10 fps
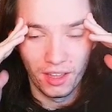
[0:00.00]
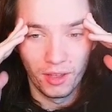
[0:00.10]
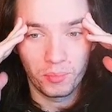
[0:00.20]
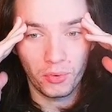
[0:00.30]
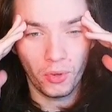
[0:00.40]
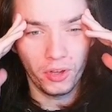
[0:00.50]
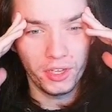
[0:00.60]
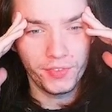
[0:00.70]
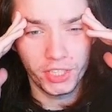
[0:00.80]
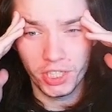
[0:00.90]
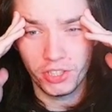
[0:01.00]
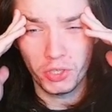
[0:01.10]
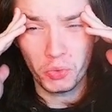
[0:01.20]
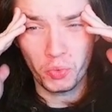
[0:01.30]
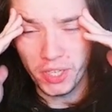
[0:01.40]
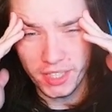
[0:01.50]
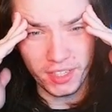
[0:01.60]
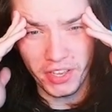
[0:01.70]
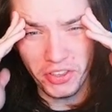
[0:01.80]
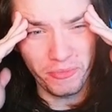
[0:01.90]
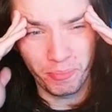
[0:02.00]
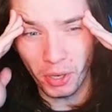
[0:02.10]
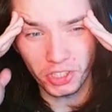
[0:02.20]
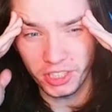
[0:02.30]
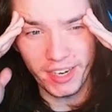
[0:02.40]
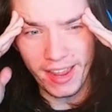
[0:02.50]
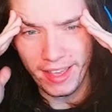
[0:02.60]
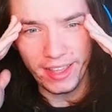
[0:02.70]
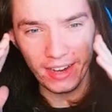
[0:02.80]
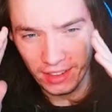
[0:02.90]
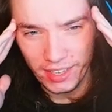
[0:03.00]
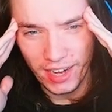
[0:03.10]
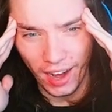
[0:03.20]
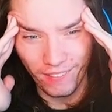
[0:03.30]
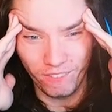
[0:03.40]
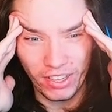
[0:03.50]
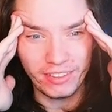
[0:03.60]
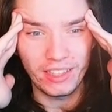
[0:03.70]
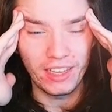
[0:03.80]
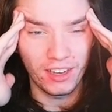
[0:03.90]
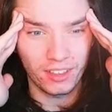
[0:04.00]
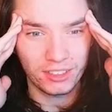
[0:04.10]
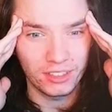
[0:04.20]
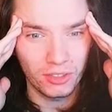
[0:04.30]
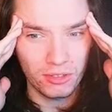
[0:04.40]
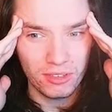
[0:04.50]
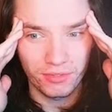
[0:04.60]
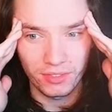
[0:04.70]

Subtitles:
Boroyevich is the reason you pushed into Italy, not fucking Holzendorf.